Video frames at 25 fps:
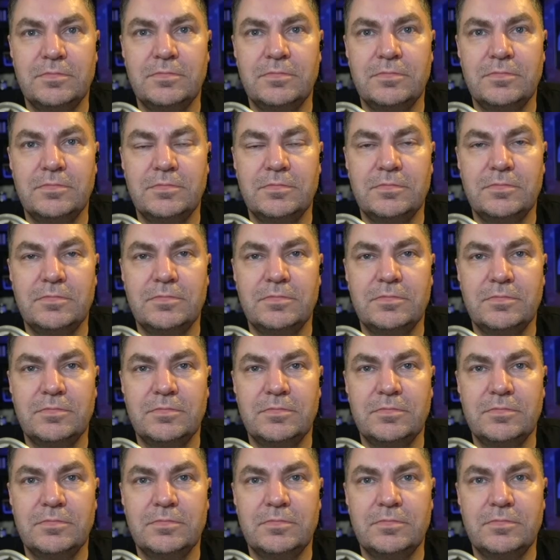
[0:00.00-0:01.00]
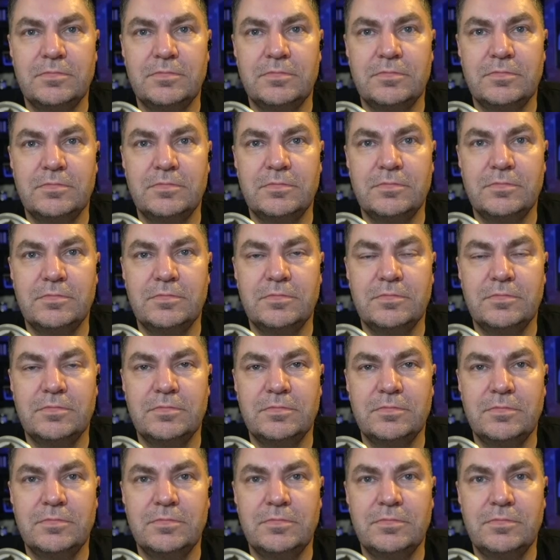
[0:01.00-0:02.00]

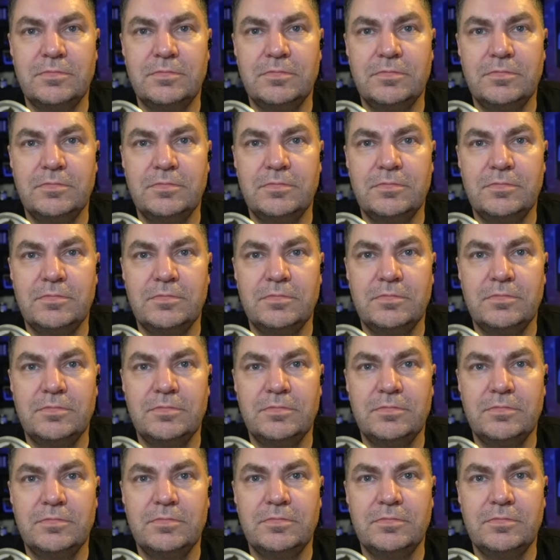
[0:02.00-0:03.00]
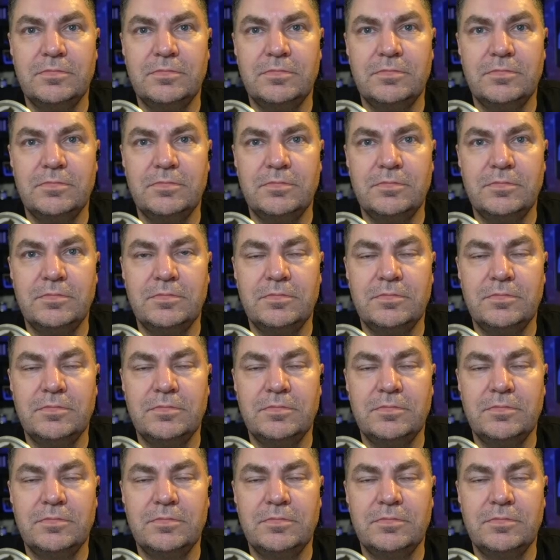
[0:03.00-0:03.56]
This person isn't speaking.